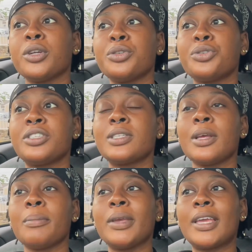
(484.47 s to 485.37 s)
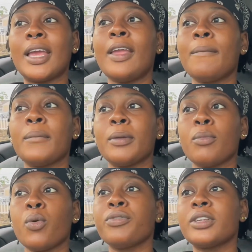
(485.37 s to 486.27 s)
You just became and
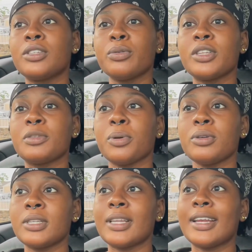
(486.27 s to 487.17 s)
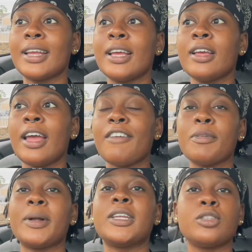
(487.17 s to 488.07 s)
morphed into this person that
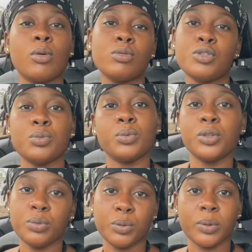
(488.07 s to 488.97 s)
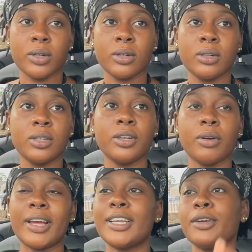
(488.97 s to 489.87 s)
everybody told you you, you were, you know,
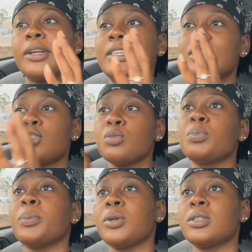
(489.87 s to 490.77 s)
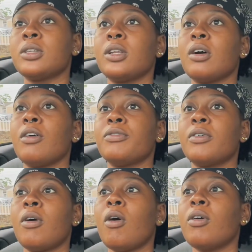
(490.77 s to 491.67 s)
and it created the super person of
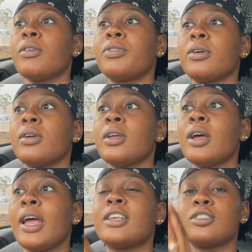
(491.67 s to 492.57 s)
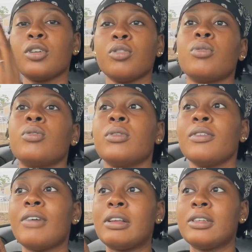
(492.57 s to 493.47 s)
all of the external
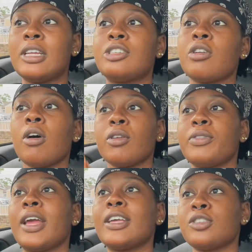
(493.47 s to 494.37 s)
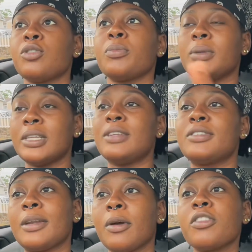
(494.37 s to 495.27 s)
validation, all of the external beliefs
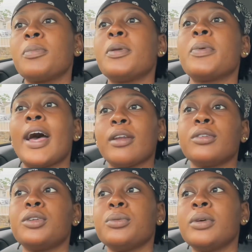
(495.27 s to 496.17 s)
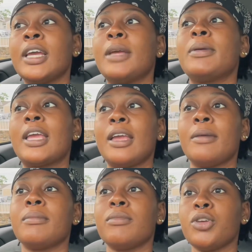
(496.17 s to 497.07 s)
that other people had on you. It
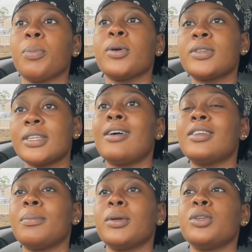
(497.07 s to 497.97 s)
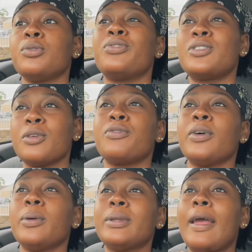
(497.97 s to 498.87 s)
became your personality, but you still
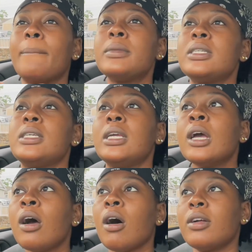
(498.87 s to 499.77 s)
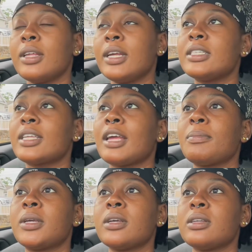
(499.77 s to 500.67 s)
felt empty on the inside
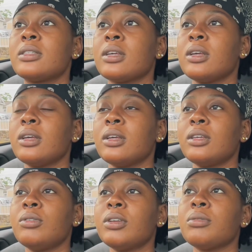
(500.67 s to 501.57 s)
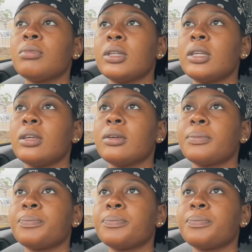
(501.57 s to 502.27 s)
because you didn't really